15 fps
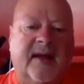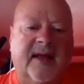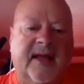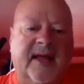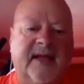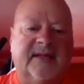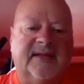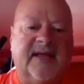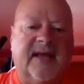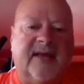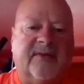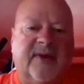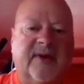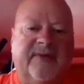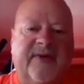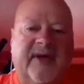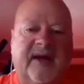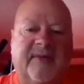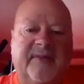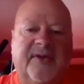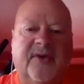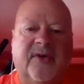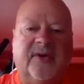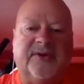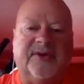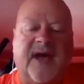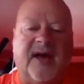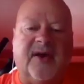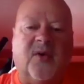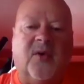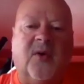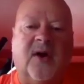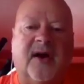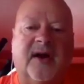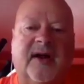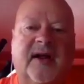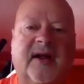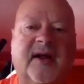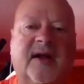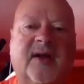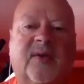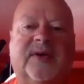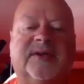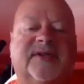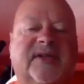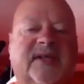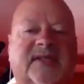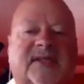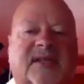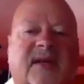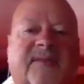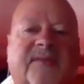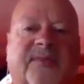is at riveramural.org, which is